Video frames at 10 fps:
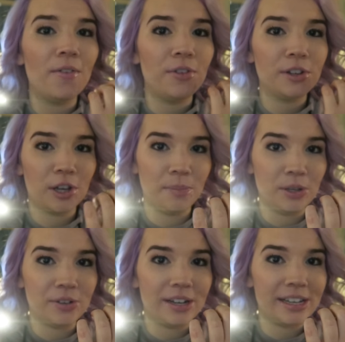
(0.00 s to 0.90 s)
of
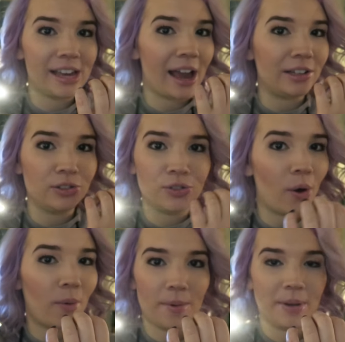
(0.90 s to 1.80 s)
community. I
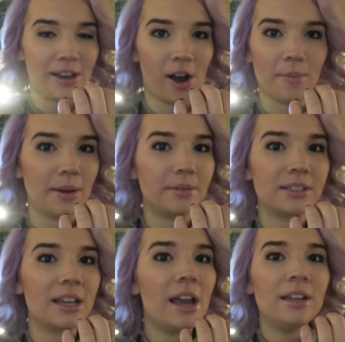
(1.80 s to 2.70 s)
don't want my comments